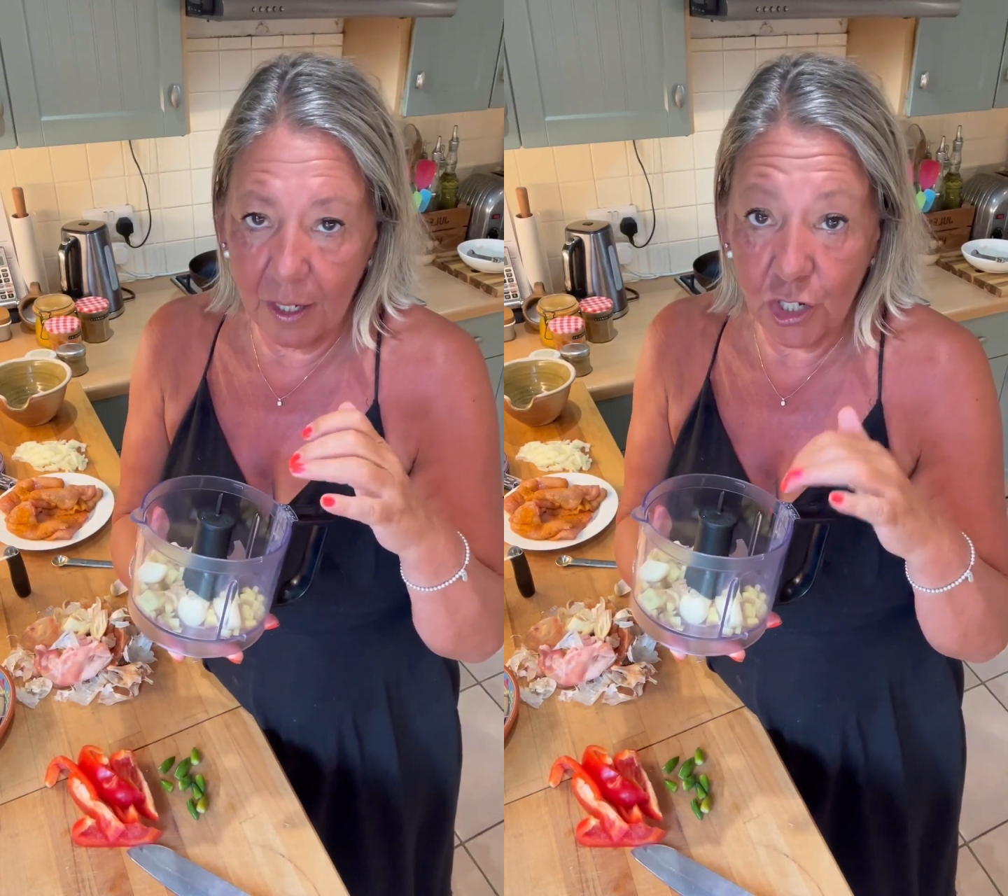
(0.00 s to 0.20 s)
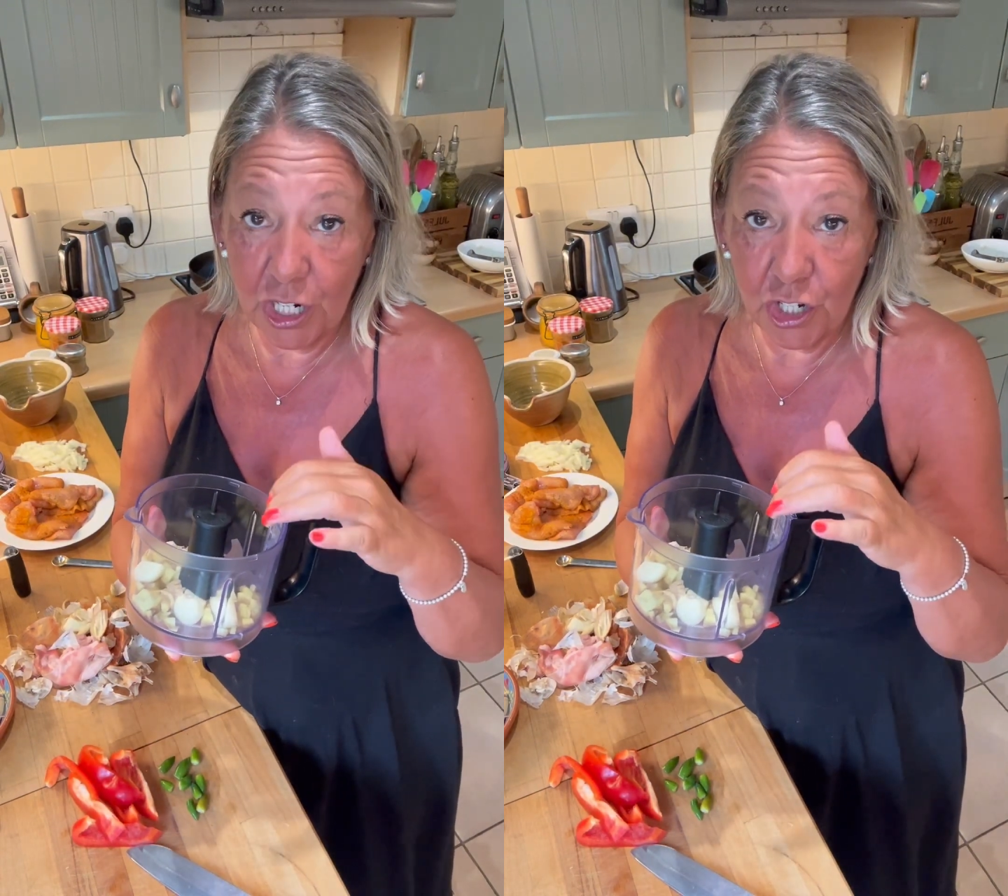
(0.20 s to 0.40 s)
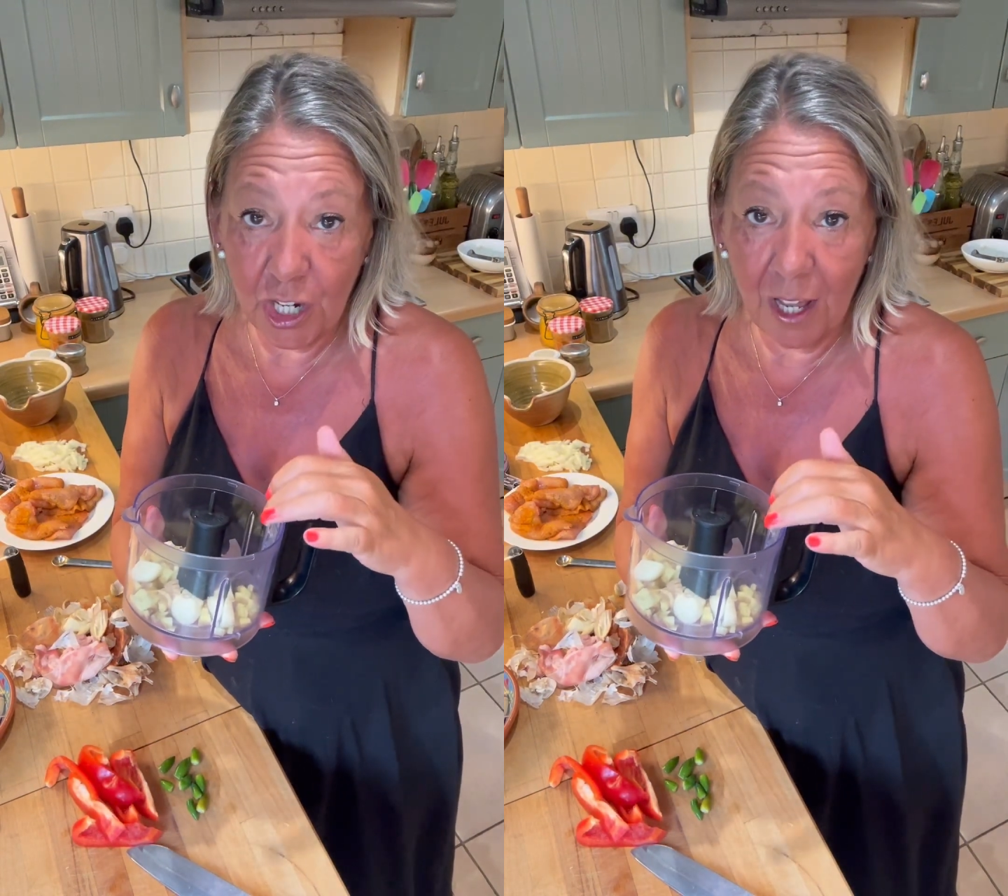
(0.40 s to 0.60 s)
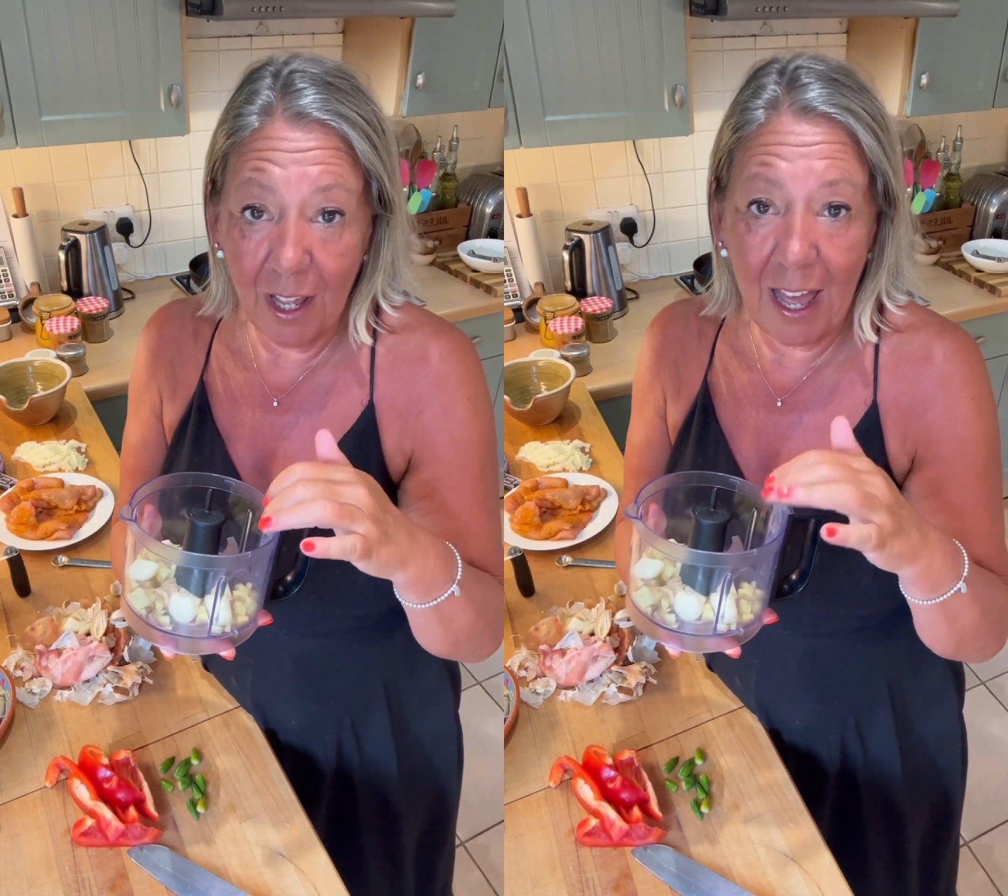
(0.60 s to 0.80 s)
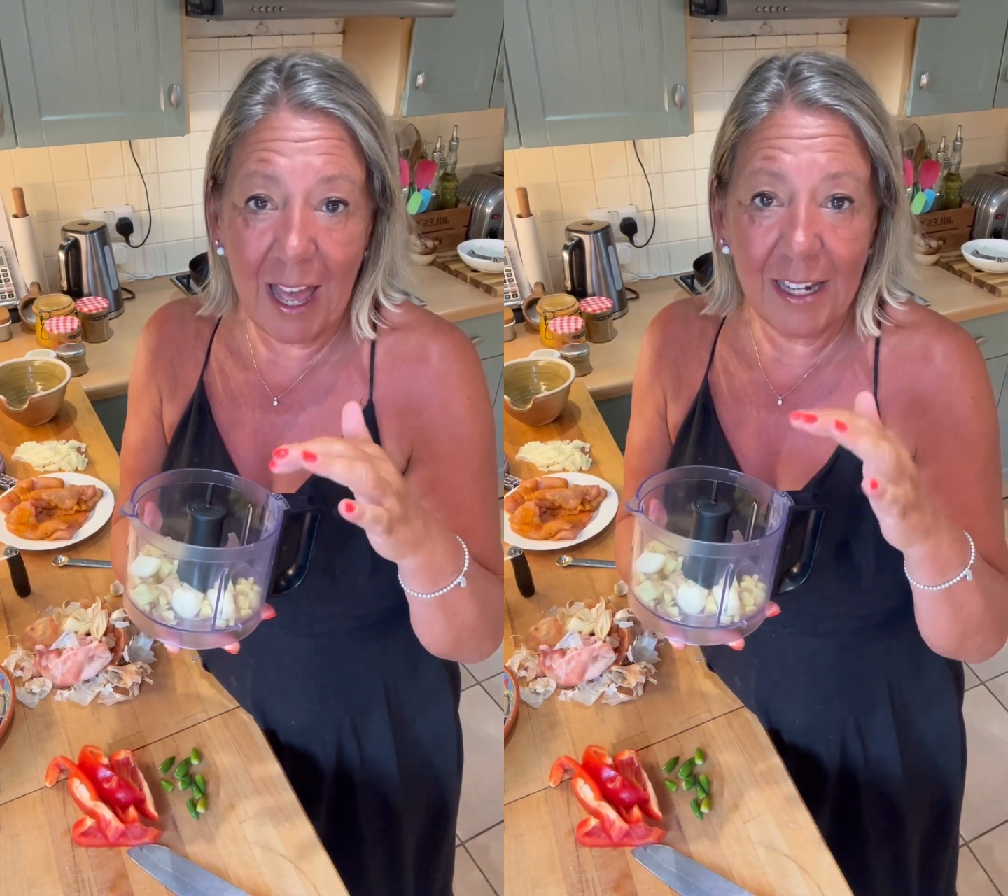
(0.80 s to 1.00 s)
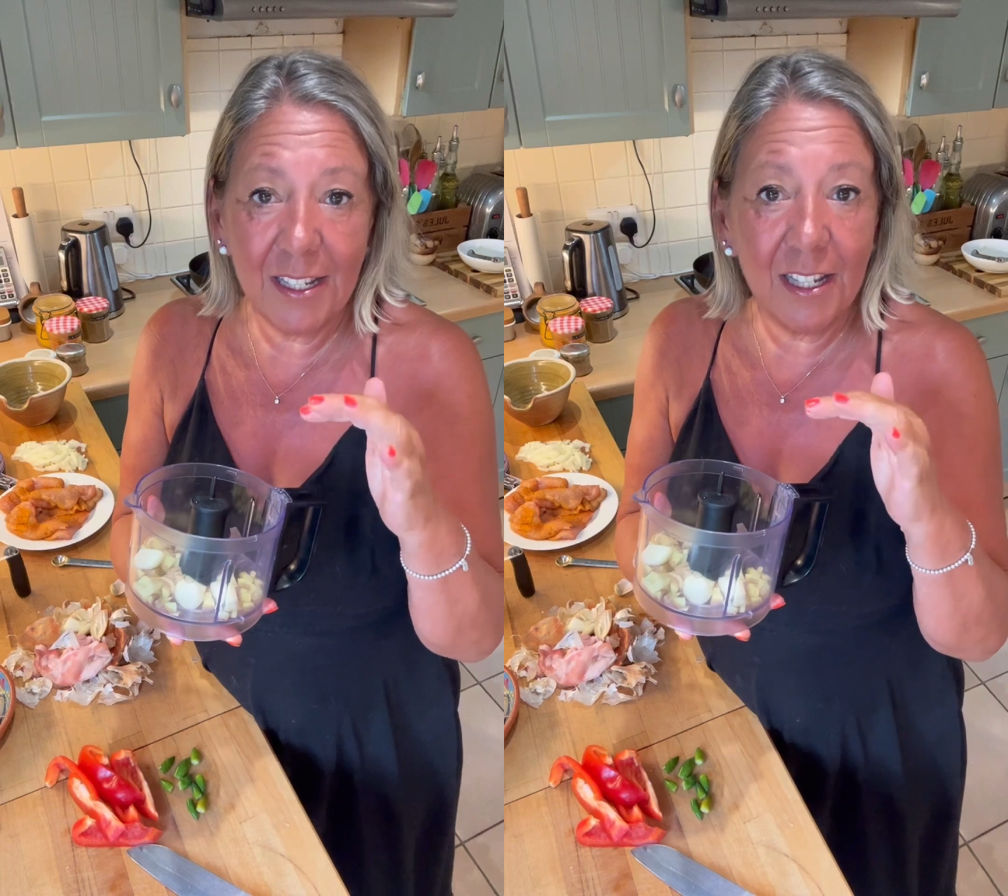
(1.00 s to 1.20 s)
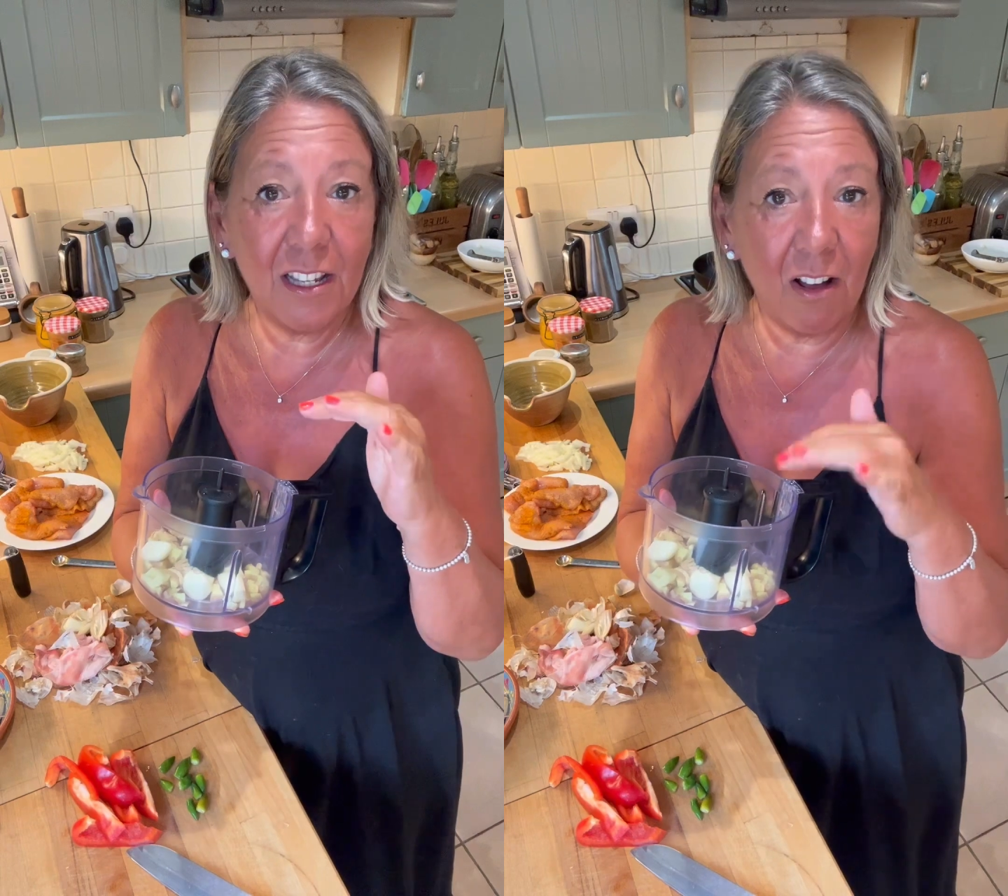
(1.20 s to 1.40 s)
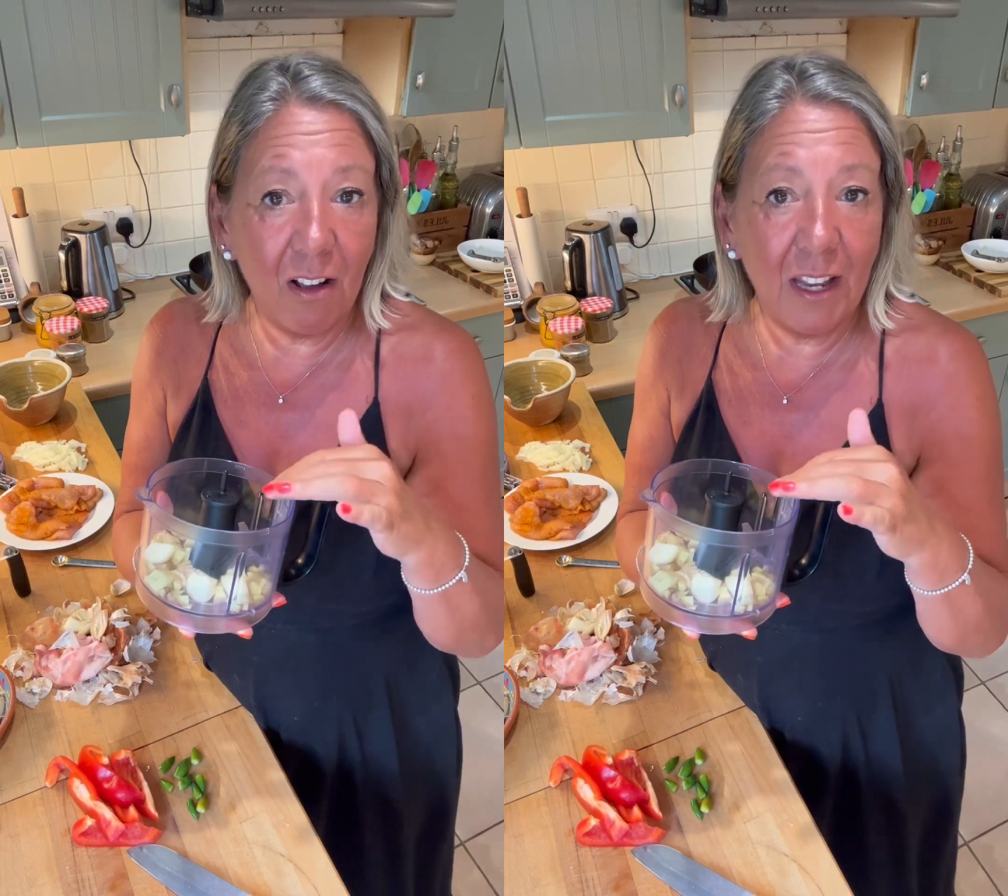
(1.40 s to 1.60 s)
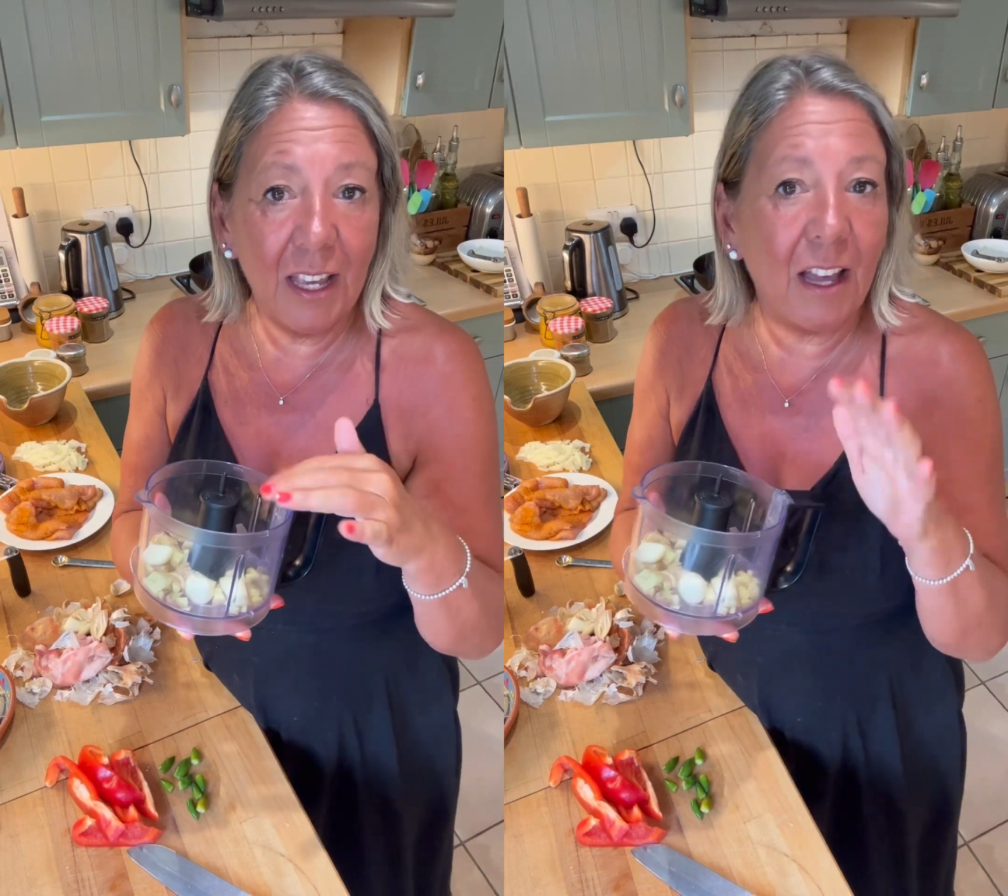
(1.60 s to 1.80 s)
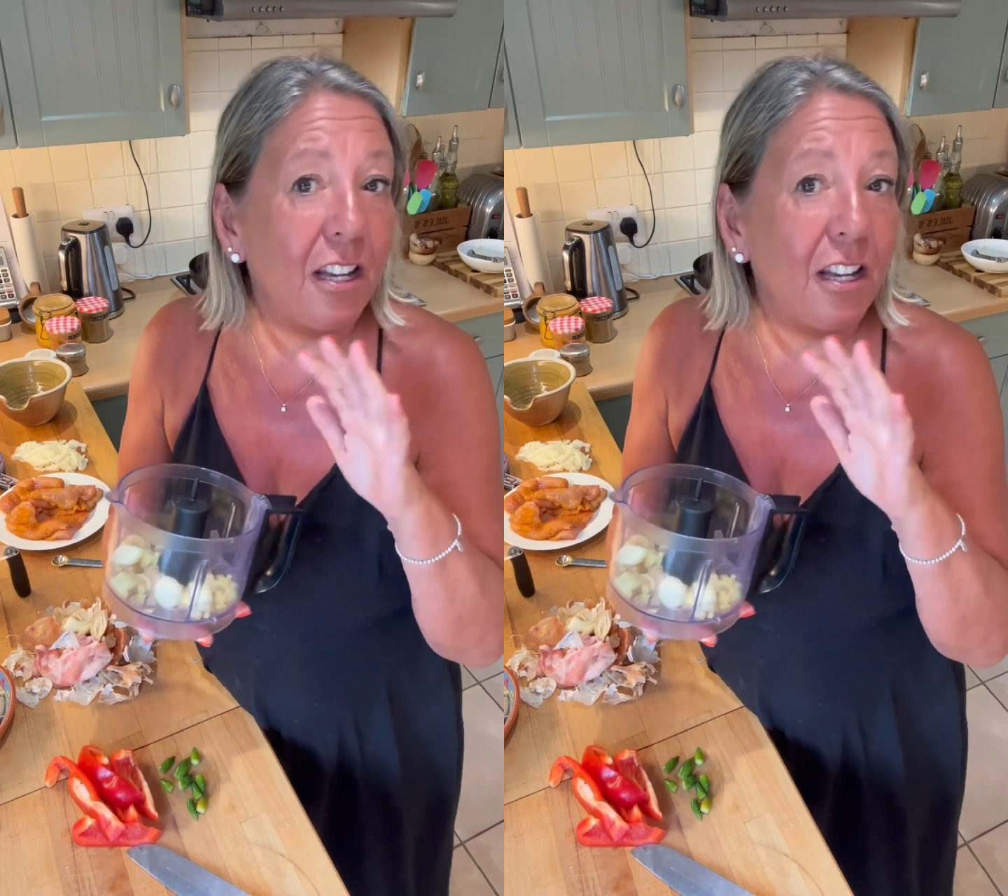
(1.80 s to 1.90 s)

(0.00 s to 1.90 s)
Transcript: ginger and garlic.